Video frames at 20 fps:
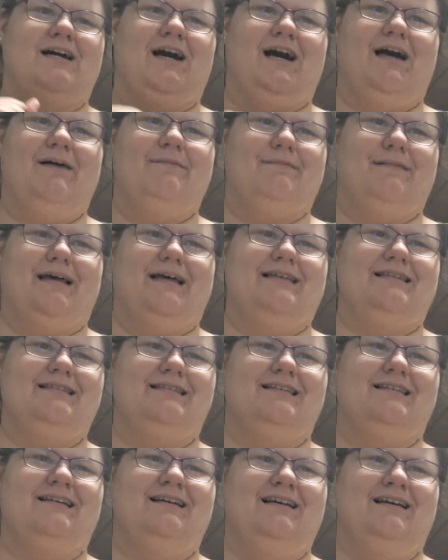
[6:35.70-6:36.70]
hot
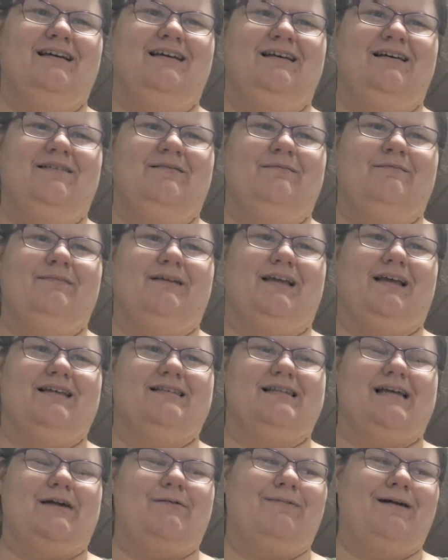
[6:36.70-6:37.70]
mess
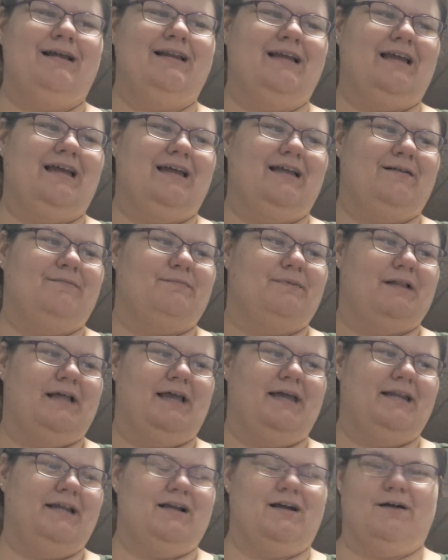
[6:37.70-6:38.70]
because I went in
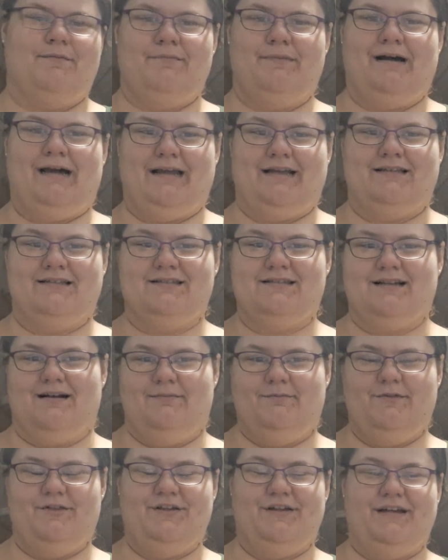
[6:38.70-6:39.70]
planning on buying
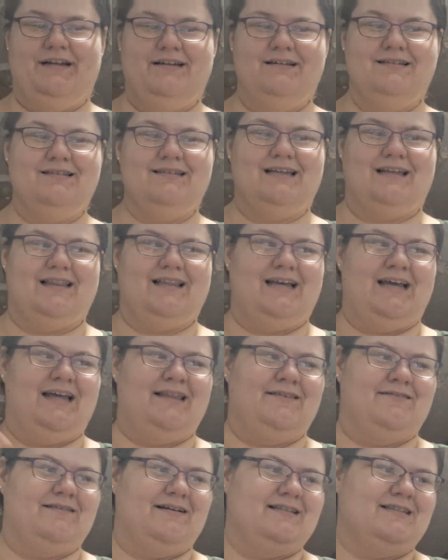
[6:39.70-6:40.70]
some things and
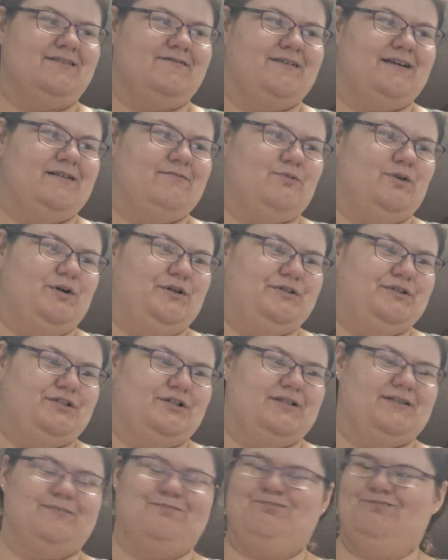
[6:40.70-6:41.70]
then the rest of it was
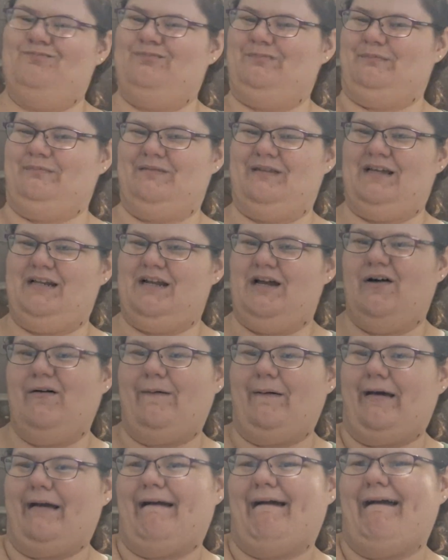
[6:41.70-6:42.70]
just, you know what,